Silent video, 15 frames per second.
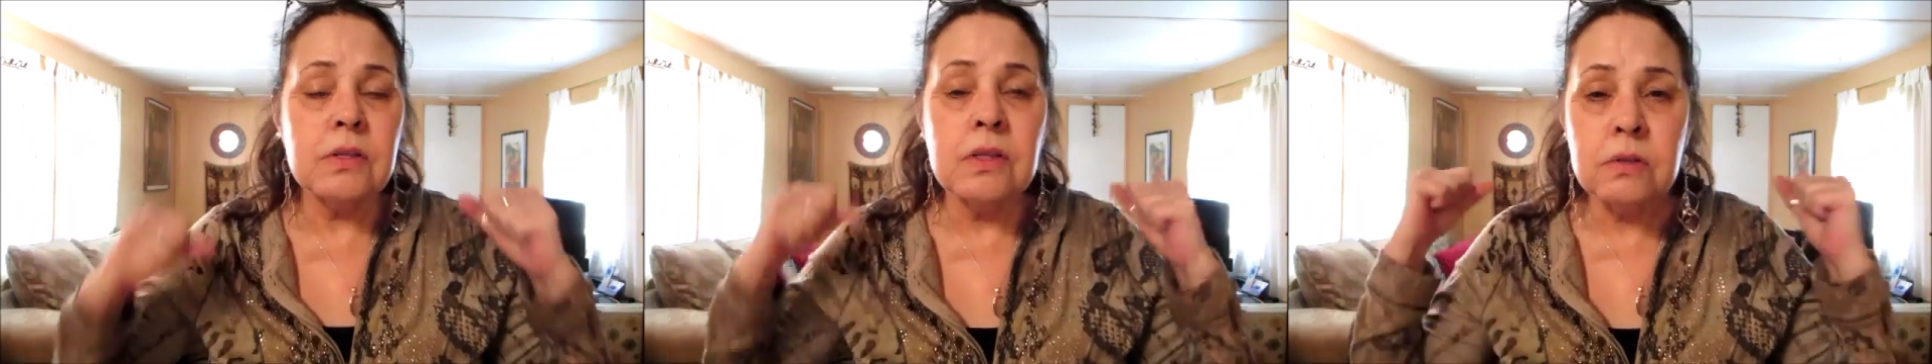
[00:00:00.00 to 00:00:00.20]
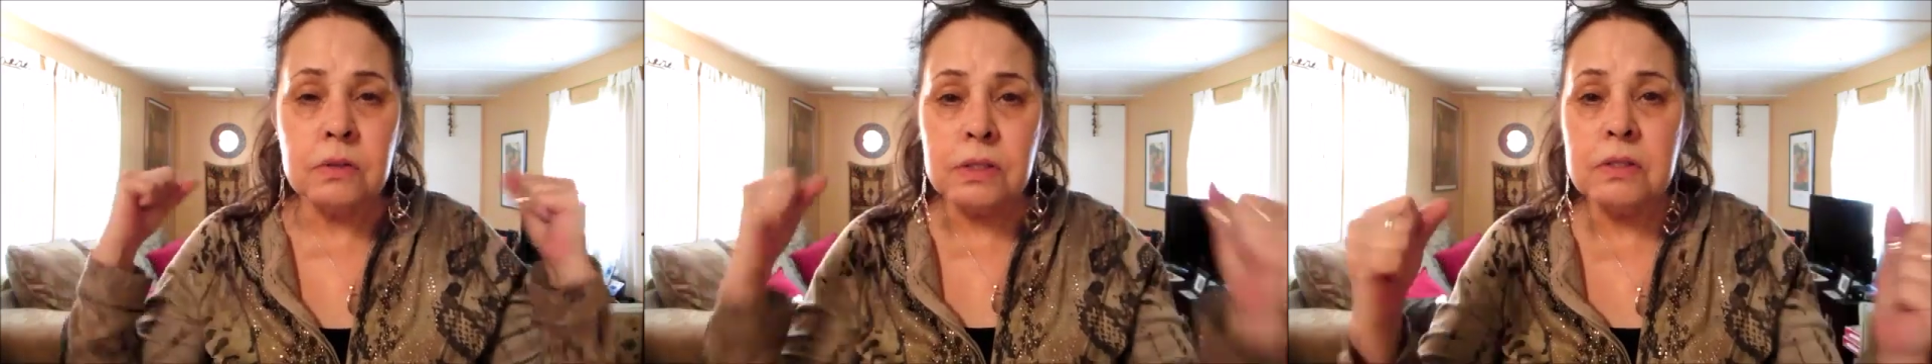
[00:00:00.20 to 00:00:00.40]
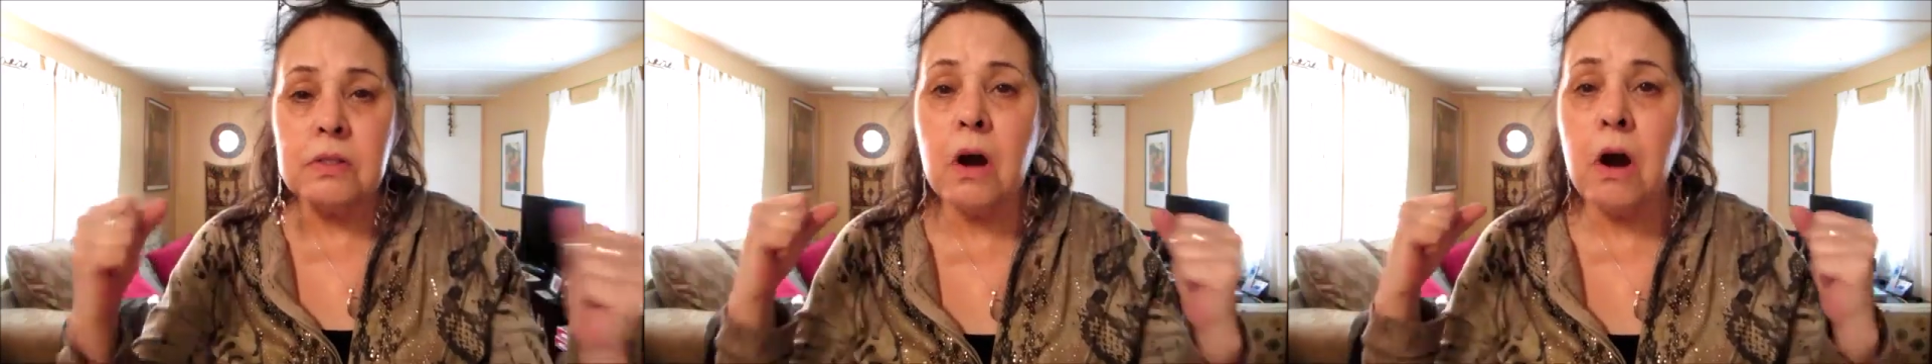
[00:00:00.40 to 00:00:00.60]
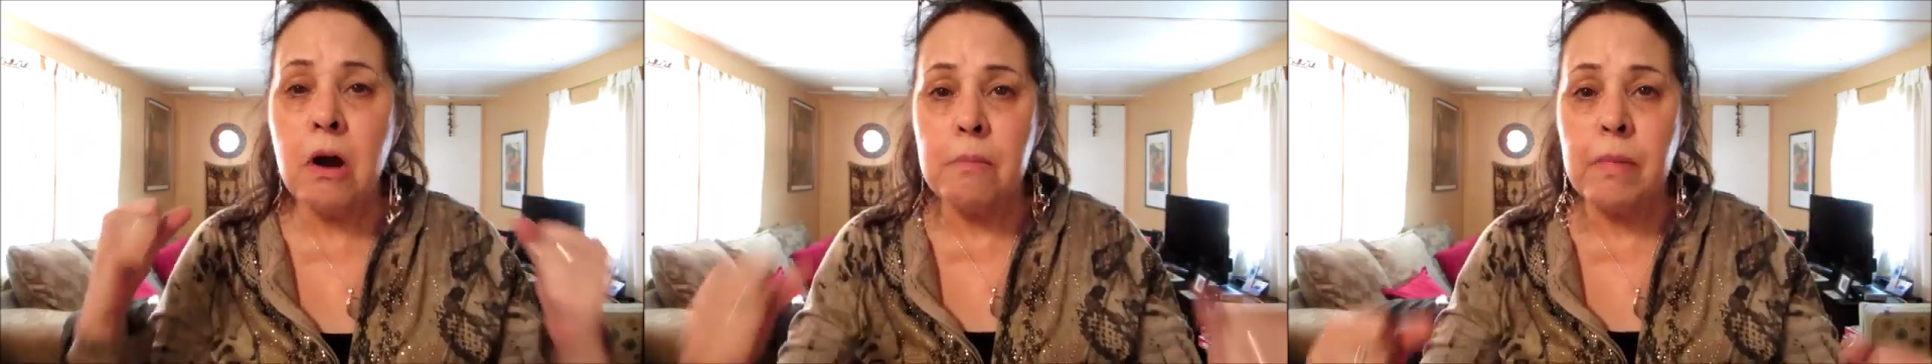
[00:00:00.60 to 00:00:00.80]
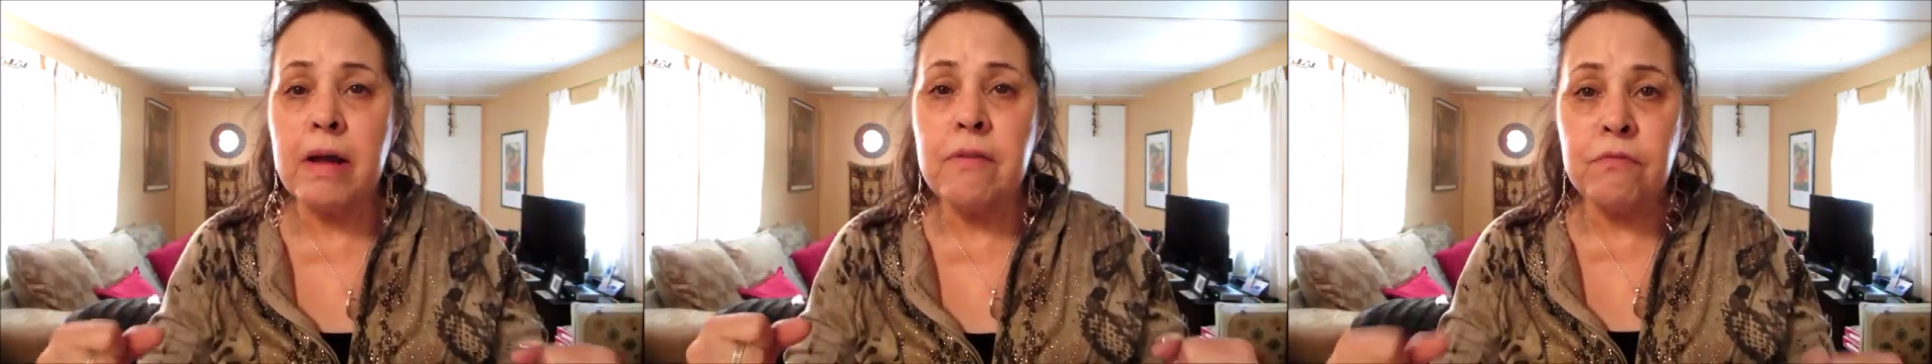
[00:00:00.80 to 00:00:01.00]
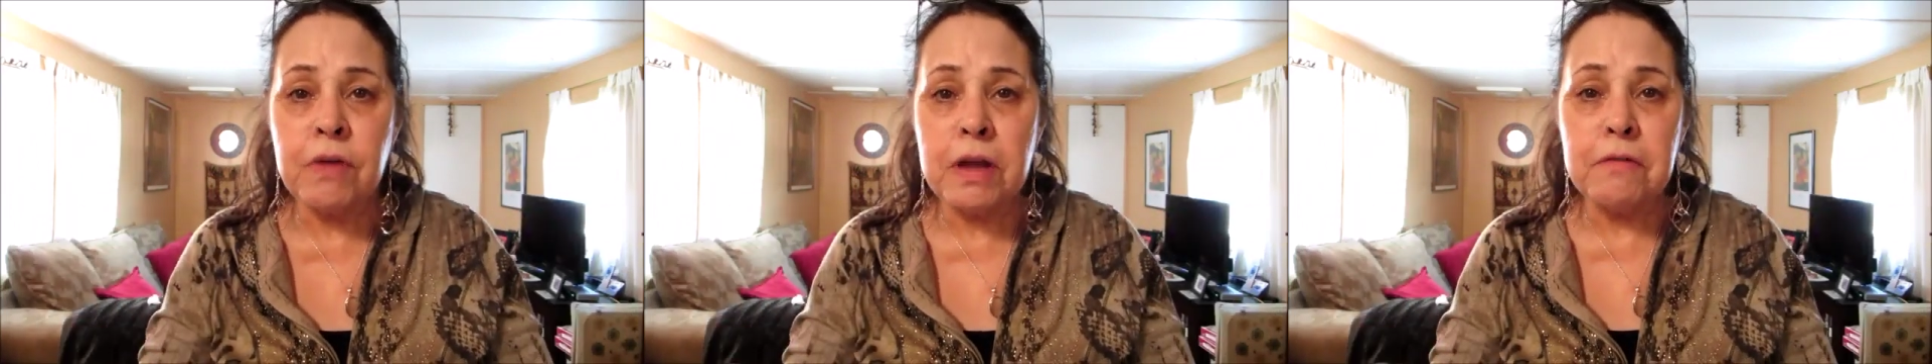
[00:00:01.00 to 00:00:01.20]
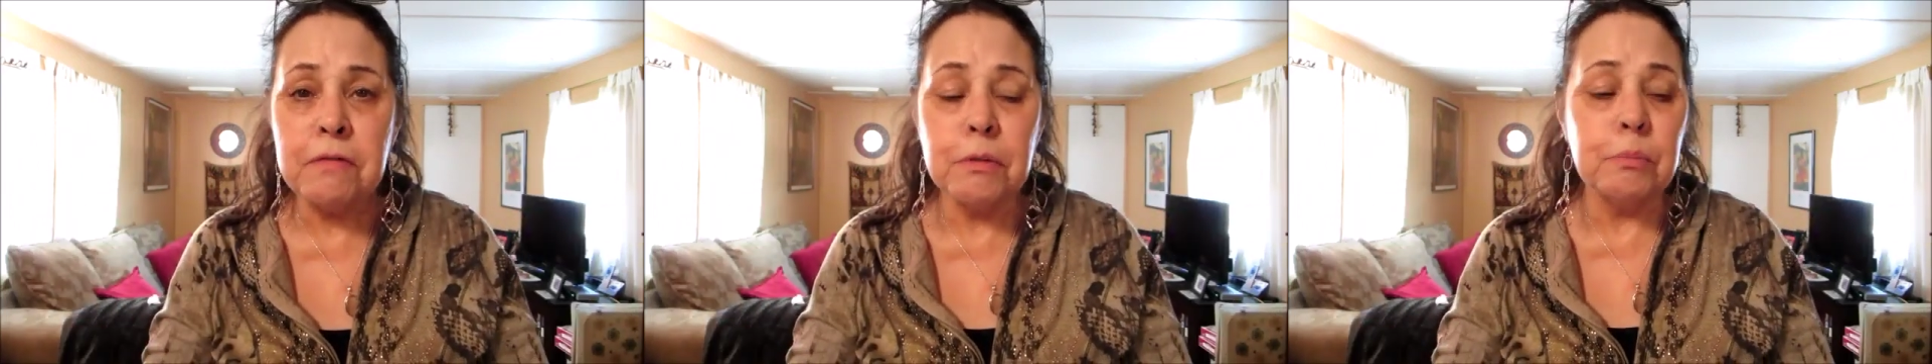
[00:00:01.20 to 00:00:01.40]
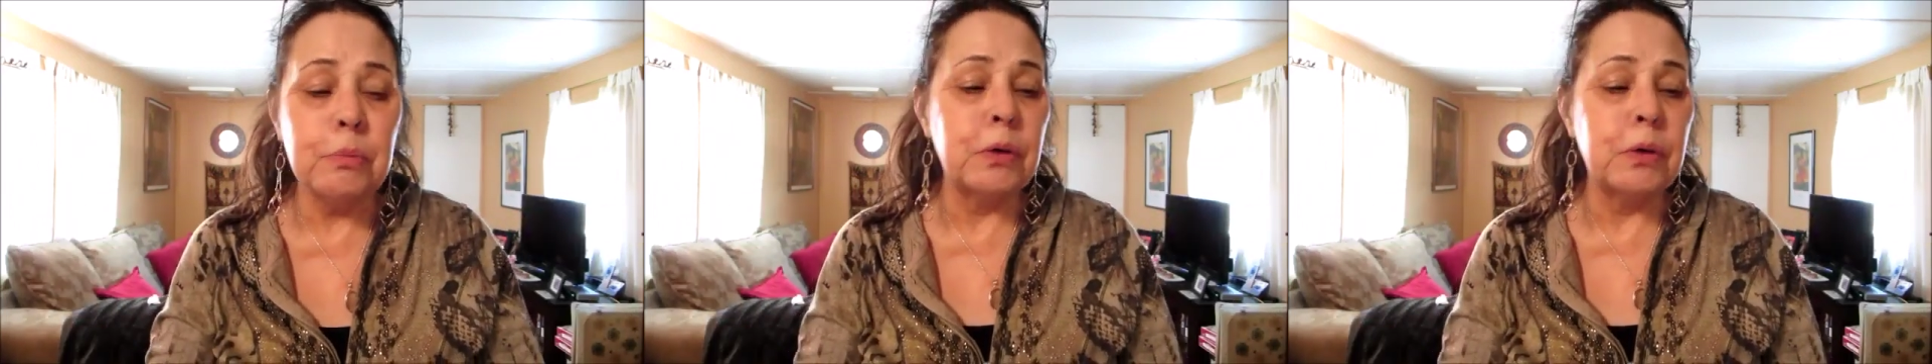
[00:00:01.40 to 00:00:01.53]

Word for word: Those are my favorite